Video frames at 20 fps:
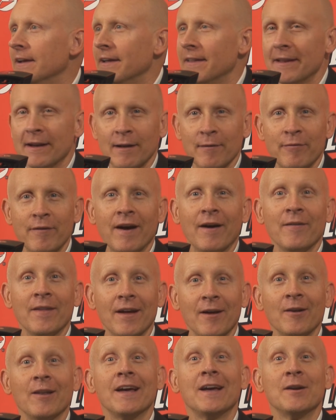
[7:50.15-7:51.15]
And then I found
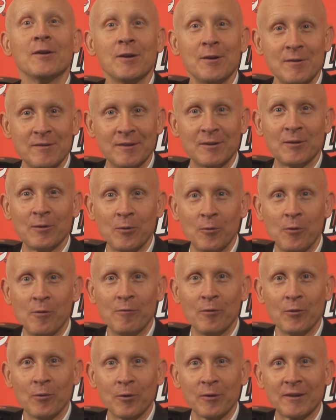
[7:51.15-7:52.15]
out later he was at the
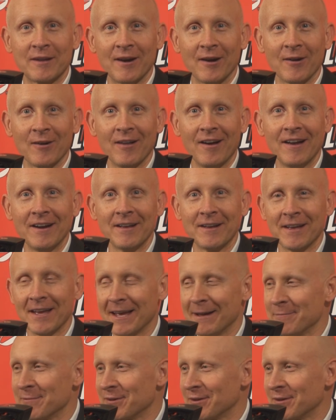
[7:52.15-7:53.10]
Louisville, North Carolina game.